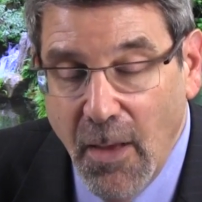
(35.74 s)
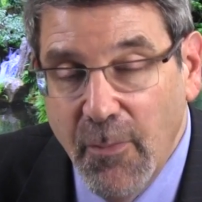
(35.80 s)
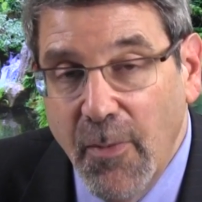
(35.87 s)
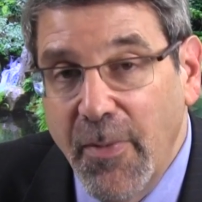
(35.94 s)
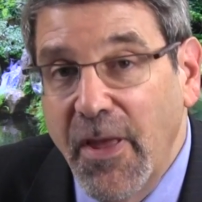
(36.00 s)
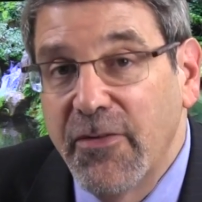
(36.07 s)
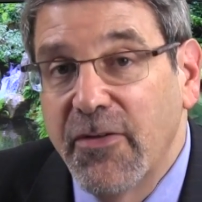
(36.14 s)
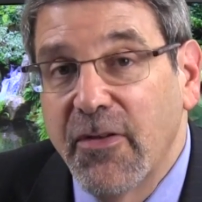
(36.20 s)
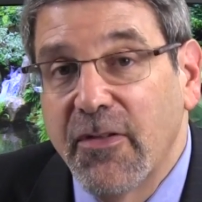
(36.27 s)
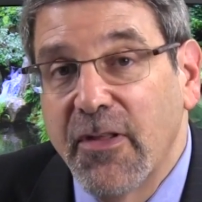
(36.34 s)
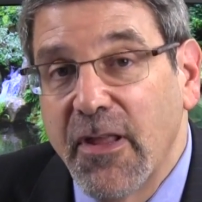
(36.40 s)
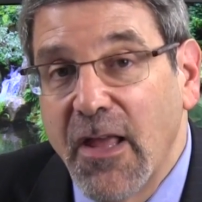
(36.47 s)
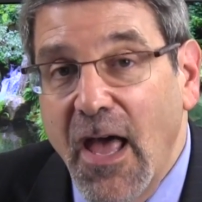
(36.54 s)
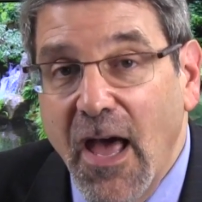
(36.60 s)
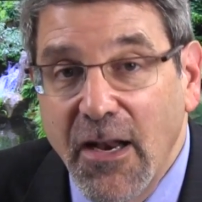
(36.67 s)
But
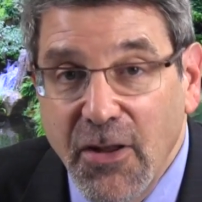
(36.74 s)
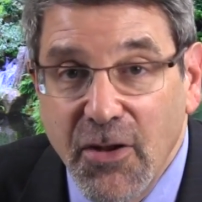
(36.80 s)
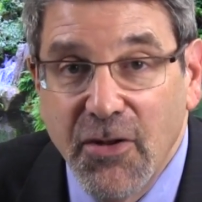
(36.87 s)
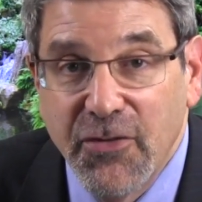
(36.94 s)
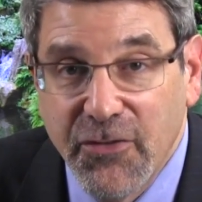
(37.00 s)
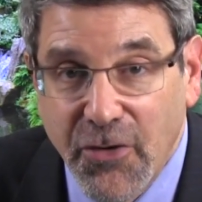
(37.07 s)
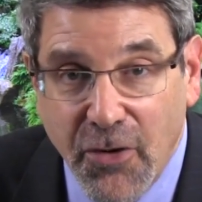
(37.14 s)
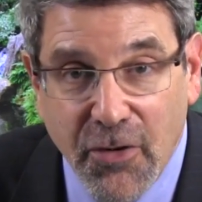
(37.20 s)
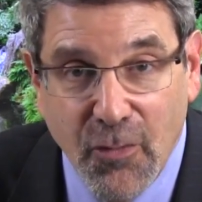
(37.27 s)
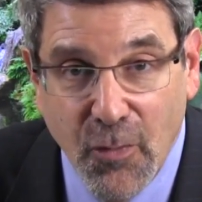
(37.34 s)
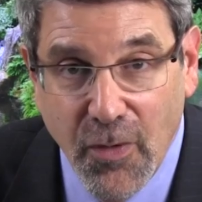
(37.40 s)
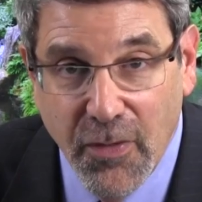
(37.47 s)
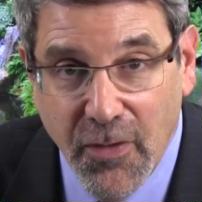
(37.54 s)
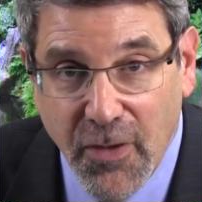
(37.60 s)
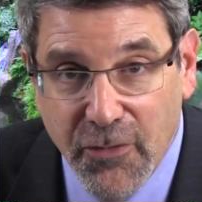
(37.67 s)
basically, how do you get started
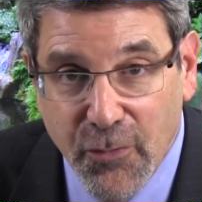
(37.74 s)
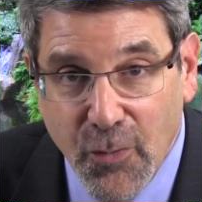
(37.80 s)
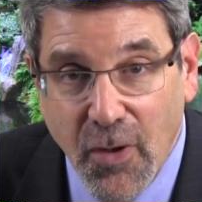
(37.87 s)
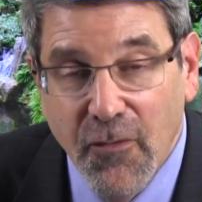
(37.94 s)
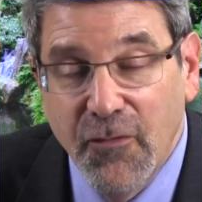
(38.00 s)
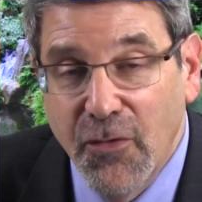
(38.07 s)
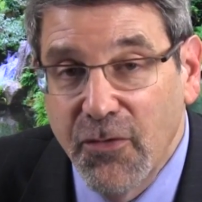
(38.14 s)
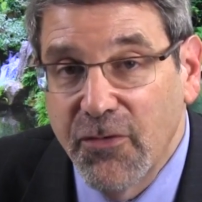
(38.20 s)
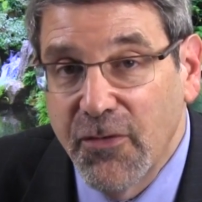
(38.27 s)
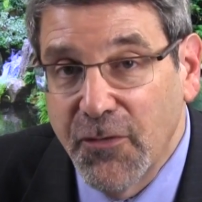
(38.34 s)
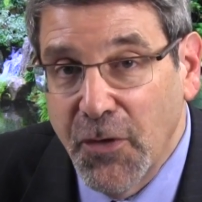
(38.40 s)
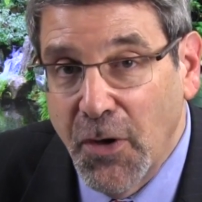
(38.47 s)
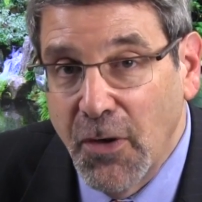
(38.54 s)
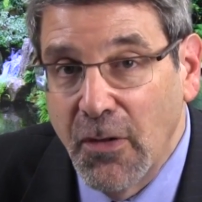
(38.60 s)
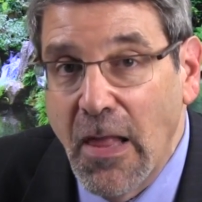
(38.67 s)
with this? Well, first
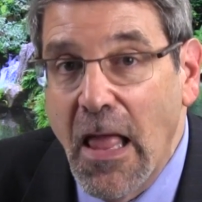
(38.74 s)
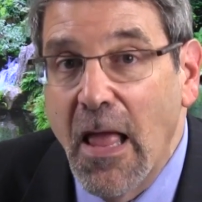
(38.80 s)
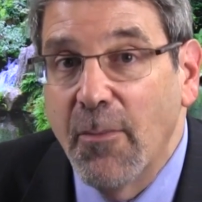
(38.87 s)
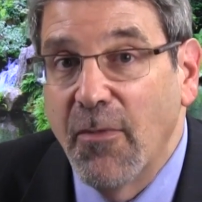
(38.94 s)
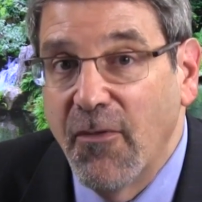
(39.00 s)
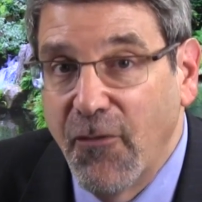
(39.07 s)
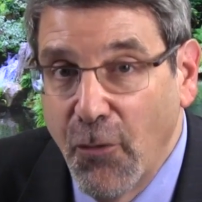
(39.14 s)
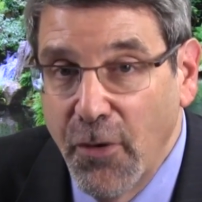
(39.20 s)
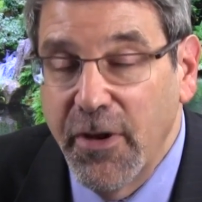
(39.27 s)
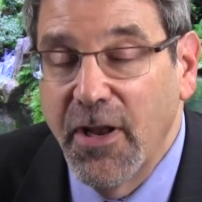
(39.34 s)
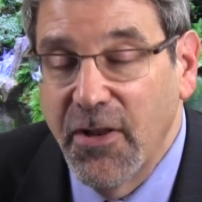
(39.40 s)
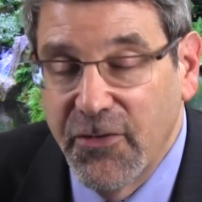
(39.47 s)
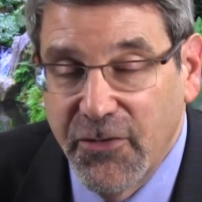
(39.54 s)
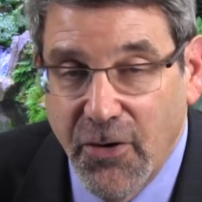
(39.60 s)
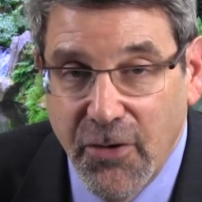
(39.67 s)
of all, before you
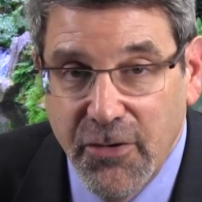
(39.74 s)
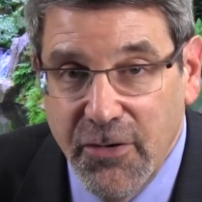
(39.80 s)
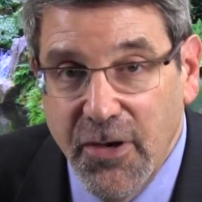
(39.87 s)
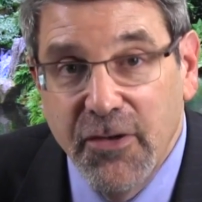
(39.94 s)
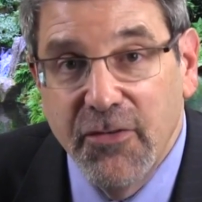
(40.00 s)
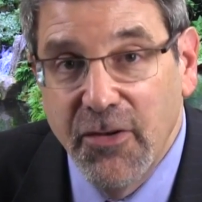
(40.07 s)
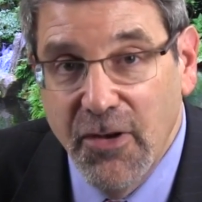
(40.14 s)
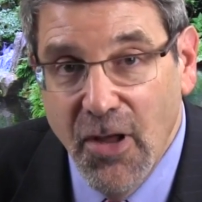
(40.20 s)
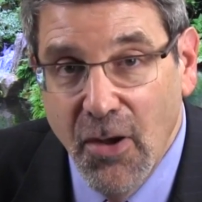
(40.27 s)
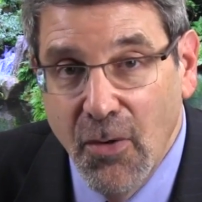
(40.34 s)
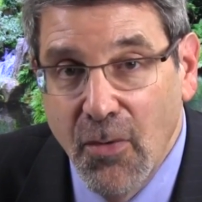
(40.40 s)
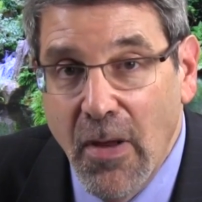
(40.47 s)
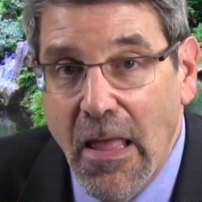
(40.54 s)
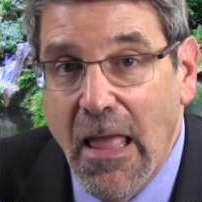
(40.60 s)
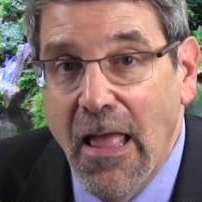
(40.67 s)
get started, you need to
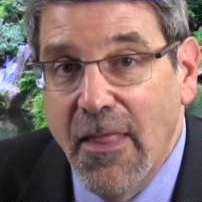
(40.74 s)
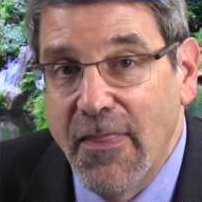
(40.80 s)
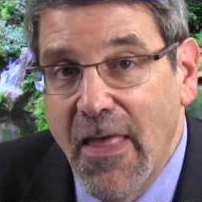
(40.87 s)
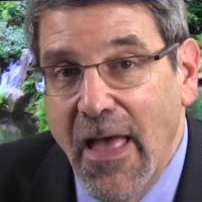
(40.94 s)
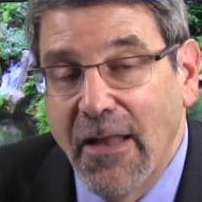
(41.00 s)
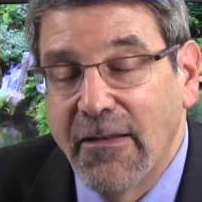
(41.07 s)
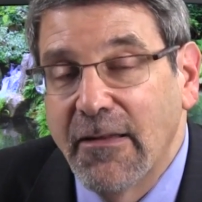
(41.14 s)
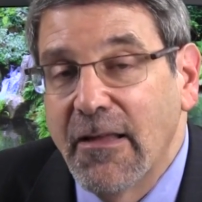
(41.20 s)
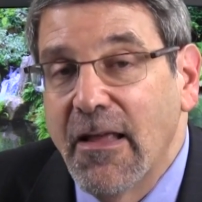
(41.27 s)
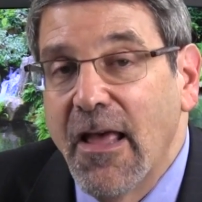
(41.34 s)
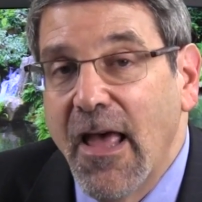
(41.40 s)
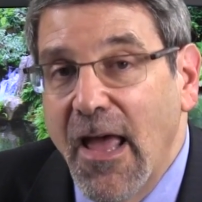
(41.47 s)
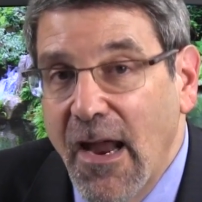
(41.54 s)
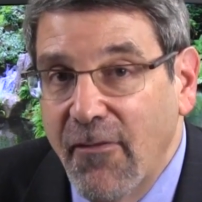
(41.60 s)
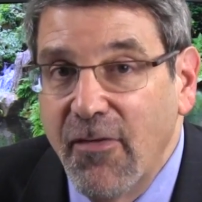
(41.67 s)
know that
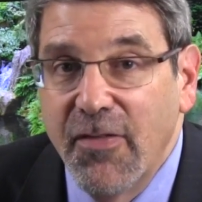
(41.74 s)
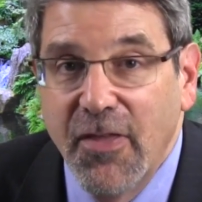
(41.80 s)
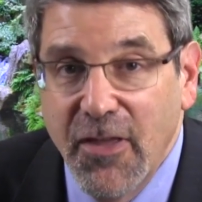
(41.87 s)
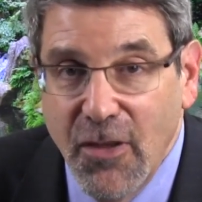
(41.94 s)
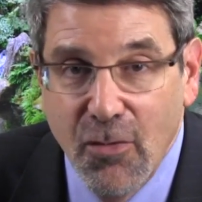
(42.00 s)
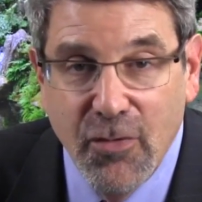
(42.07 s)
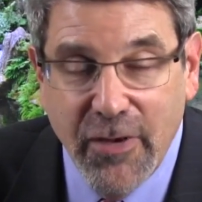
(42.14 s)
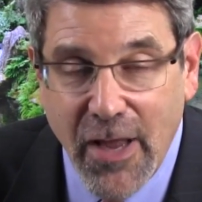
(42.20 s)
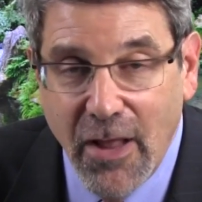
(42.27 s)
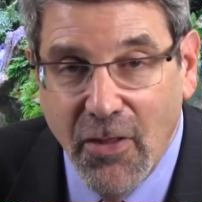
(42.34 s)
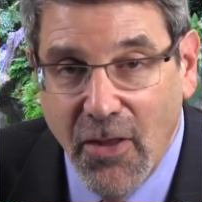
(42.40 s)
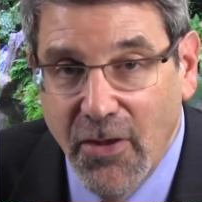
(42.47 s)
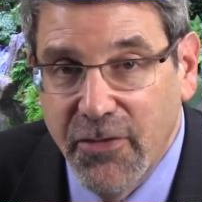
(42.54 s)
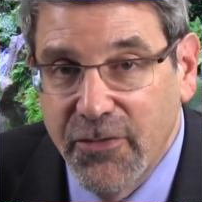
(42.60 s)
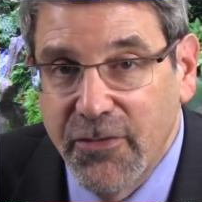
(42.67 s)
everything you
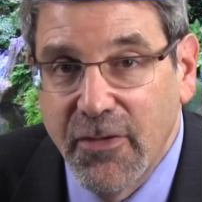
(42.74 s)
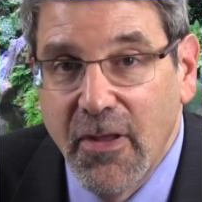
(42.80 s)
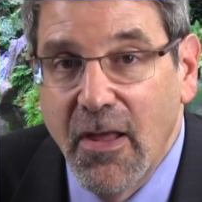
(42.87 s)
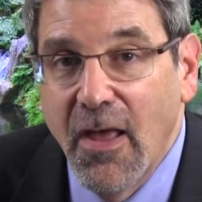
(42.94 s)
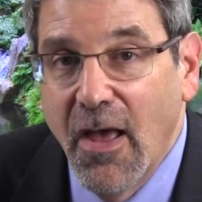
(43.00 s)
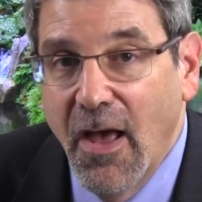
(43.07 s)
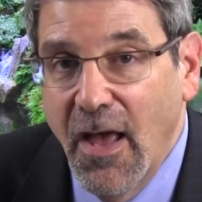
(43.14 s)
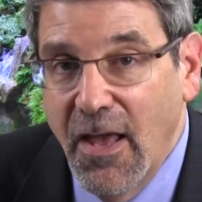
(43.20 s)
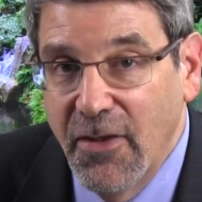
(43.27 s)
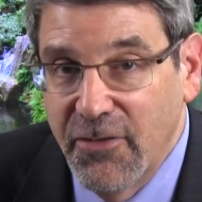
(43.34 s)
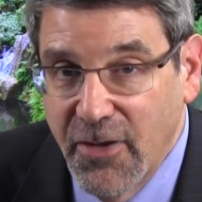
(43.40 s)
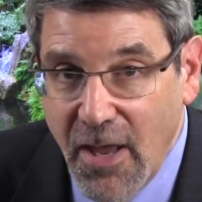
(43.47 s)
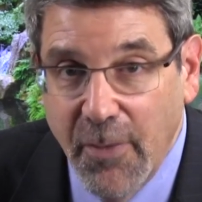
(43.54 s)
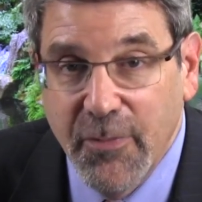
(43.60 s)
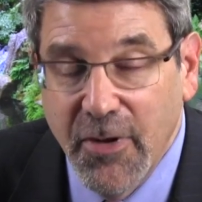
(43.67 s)
tell us
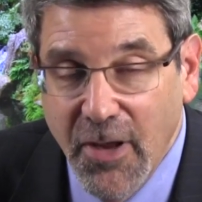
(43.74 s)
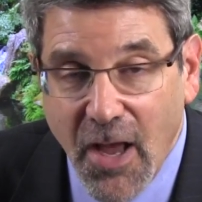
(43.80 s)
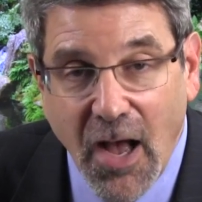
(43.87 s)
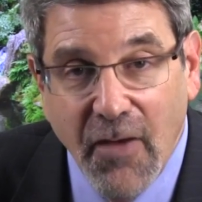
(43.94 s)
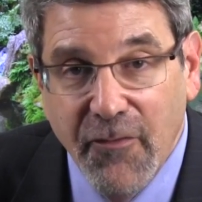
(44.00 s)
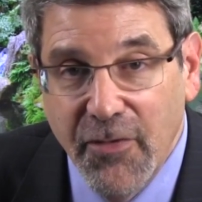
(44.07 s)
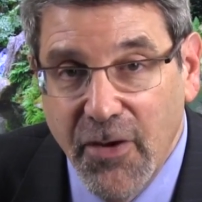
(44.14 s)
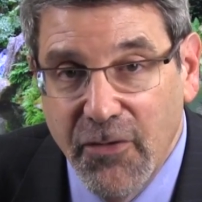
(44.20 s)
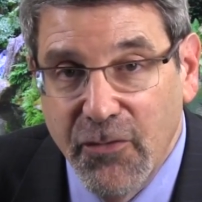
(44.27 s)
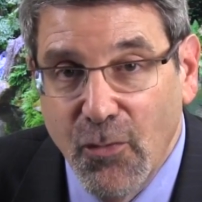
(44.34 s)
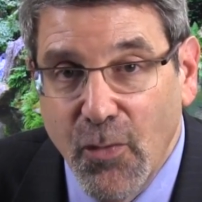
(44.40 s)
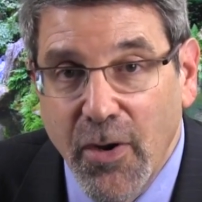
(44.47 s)
is kept in confidence.